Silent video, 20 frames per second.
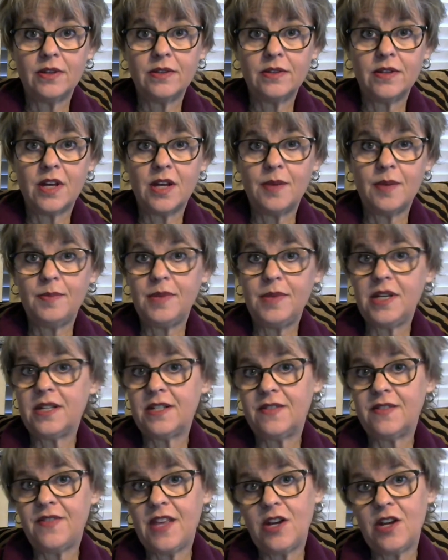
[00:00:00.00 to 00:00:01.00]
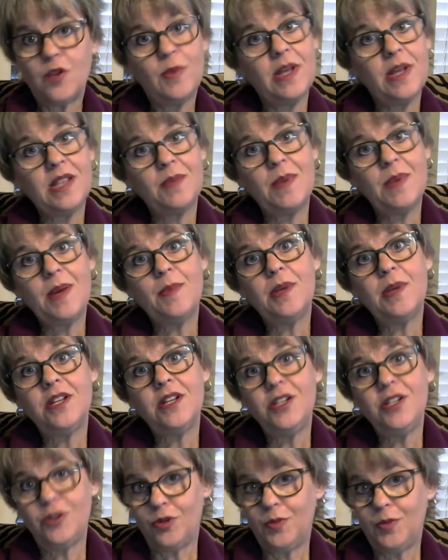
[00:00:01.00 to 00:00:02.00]
Um, because if they don't make the payment,
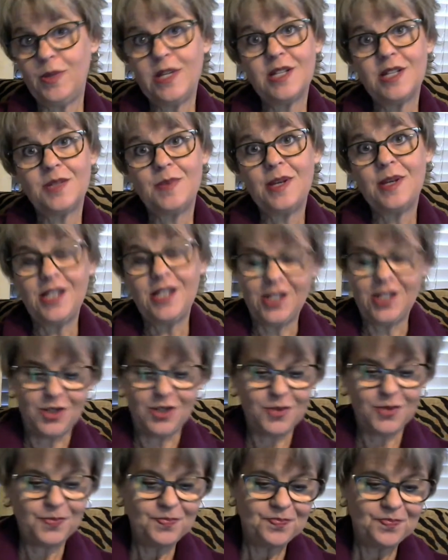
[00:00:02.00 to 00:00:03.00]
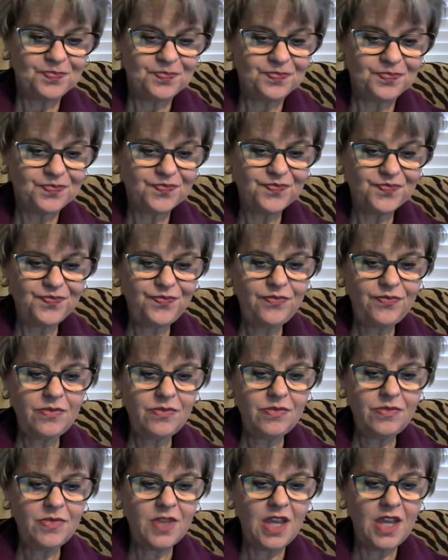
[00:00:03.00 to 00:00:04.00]
you'll be expected to.
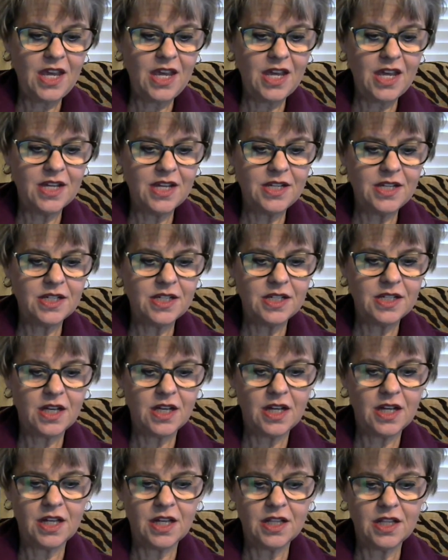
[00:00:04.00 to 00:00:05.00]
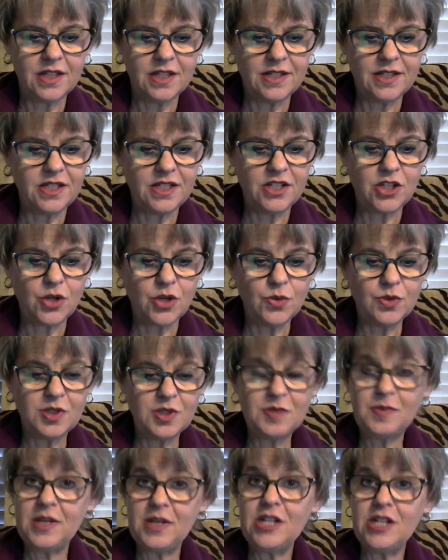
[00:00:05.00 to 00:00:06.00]
And uh, let's see, don't
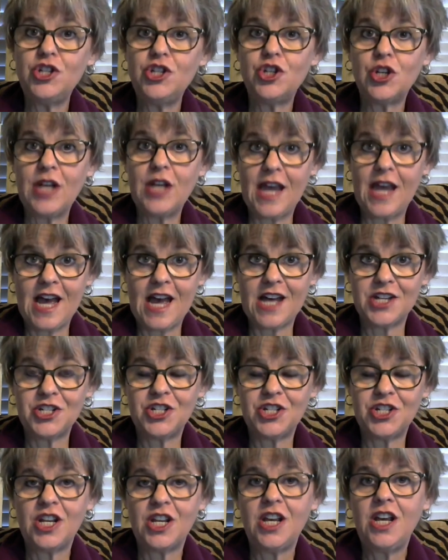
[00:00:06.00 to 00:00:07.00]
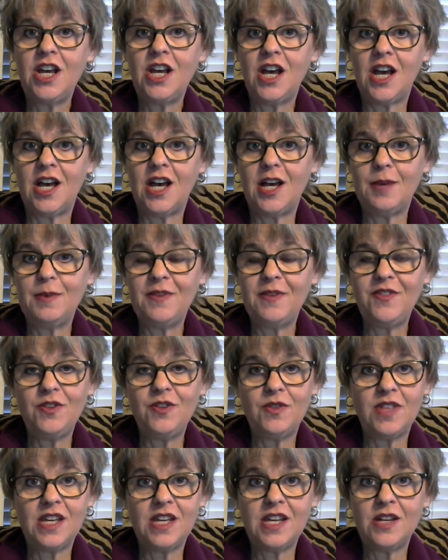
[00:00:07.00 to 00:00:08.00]
spend your cash. Um, if you
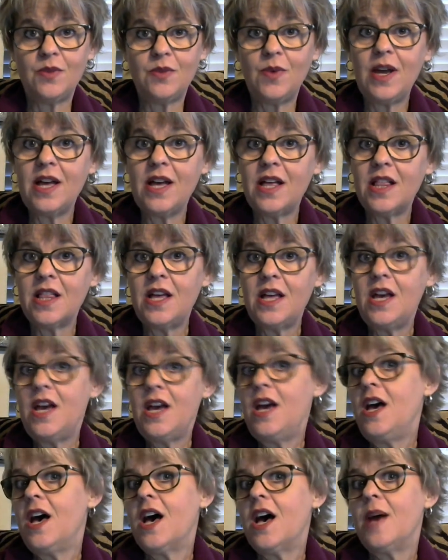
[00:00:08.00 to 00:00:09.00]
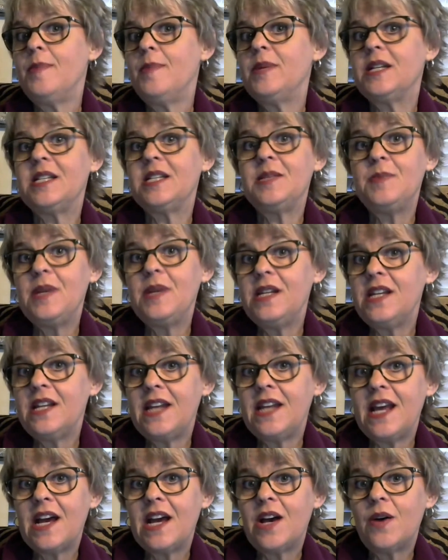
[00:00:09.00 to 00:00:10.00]
think, well, I'm going to spend it
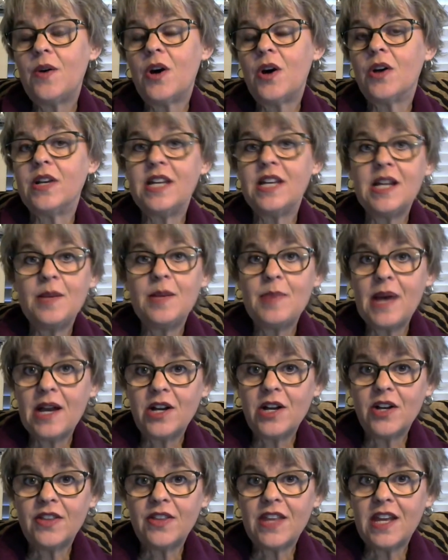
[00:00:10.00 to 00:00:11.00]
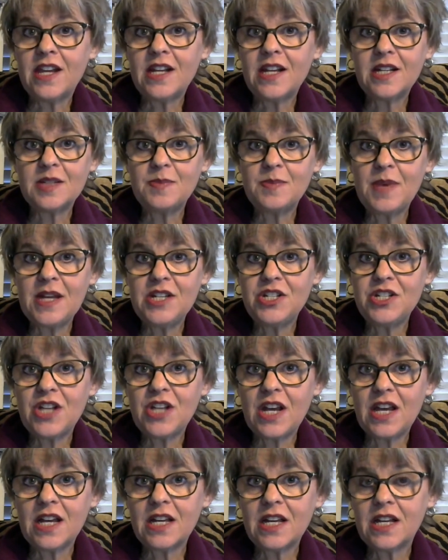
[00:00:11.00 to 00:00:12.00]
now, I'll get it back on that next
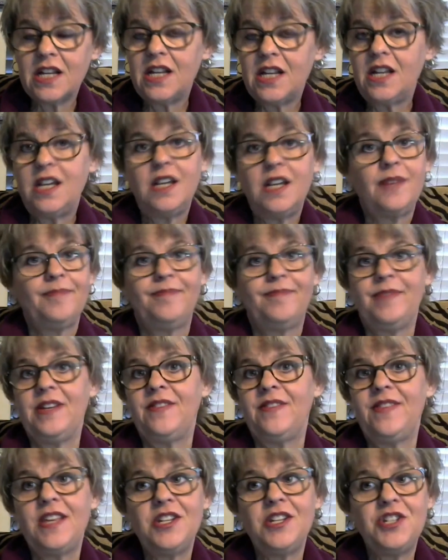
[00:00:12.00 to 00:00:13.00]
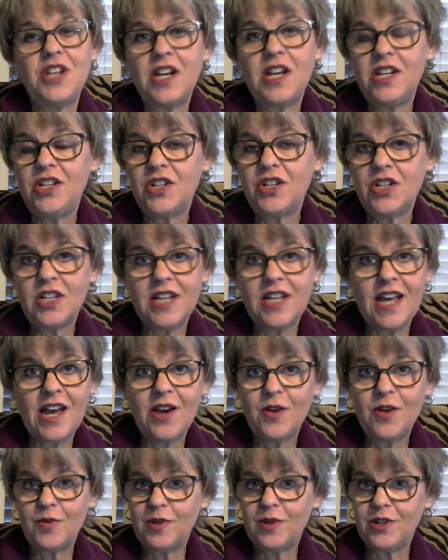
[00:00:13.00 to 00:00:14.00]
paycheck. If they check your
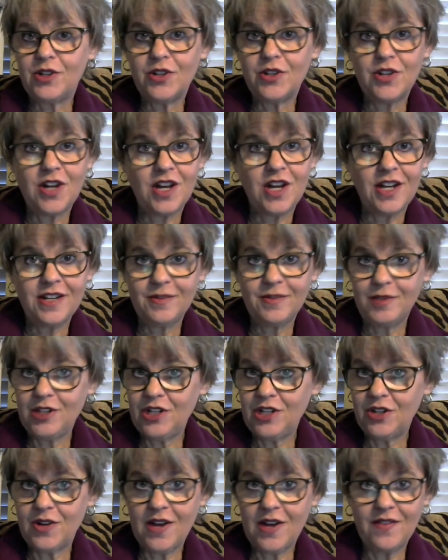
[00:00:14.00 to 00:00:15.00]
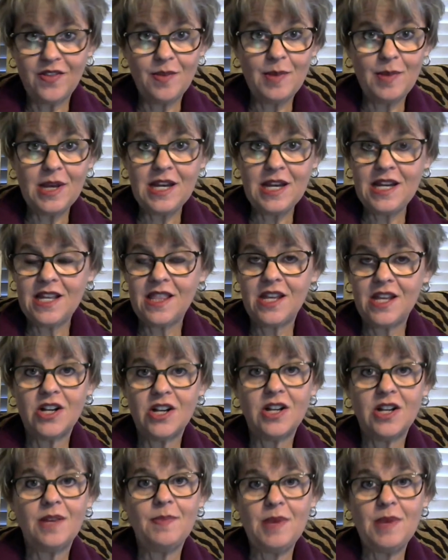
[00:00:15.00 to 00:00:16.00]
account you're not, when you don't have the money in there, it
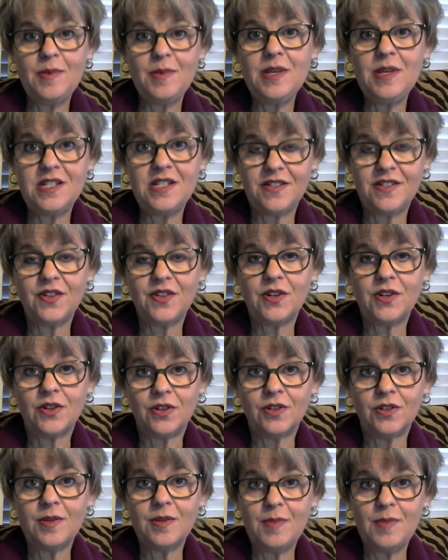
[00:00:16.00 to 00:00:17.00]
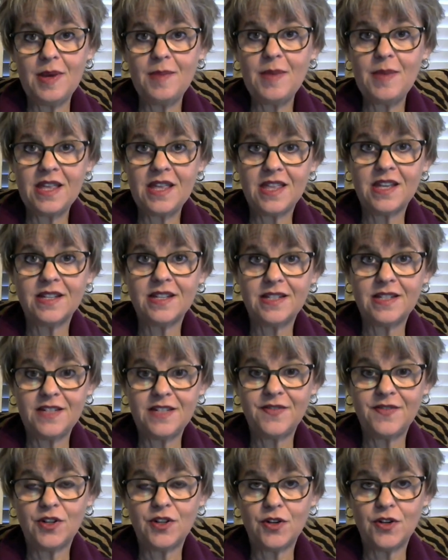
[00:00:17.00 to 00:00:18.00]
may be difficult. It may make things
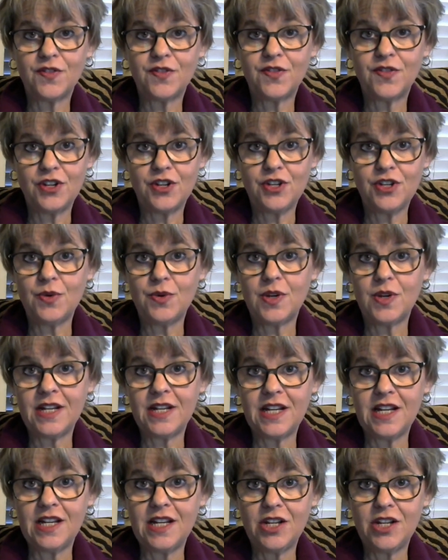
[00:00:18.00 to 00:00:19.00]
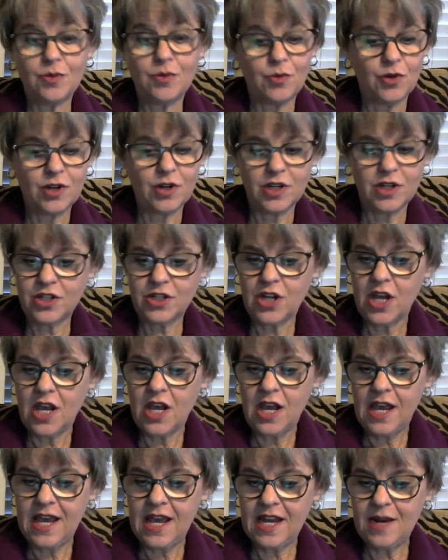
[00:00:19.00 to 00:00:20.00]
difficult for you on getting your mortgage,
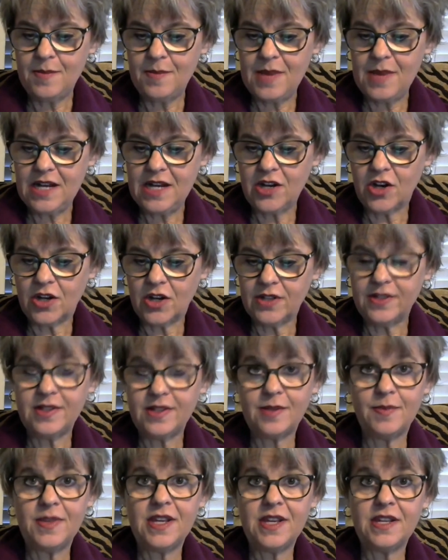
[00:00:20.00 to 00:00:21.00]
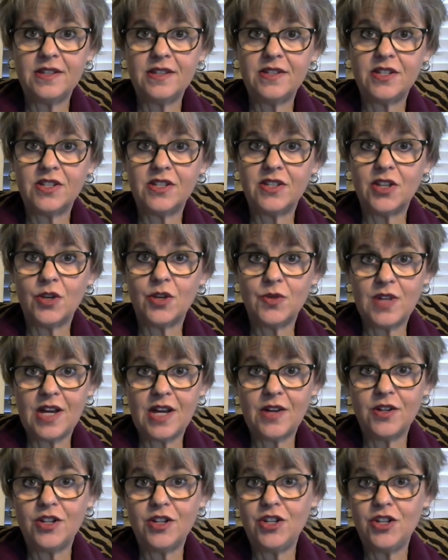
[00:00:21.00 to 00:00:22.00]
and it may cause some things to slow down,
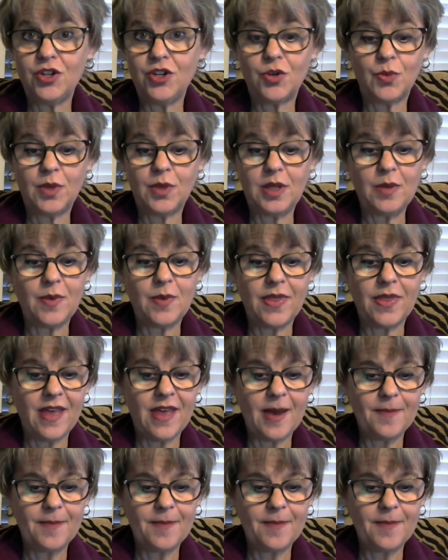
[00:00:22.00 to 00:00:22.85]
and you don't really want that.